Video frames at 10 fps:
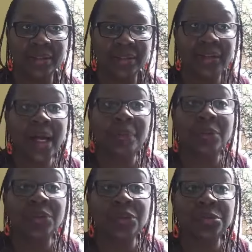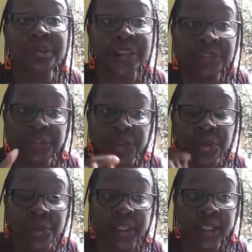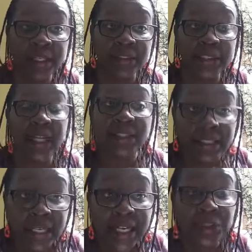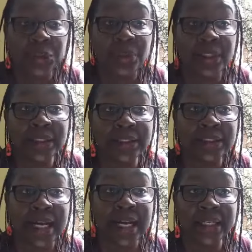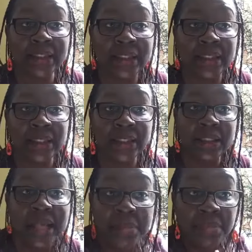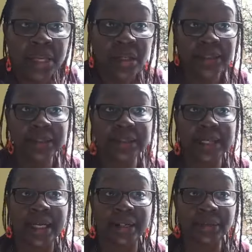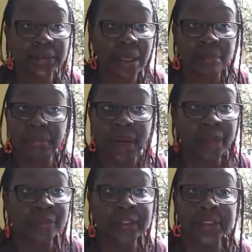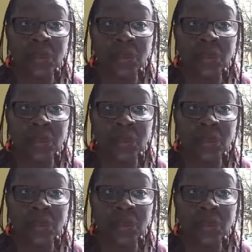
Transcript: So I'm going to read a few things to let you understand. Let me understand, because I'm part of this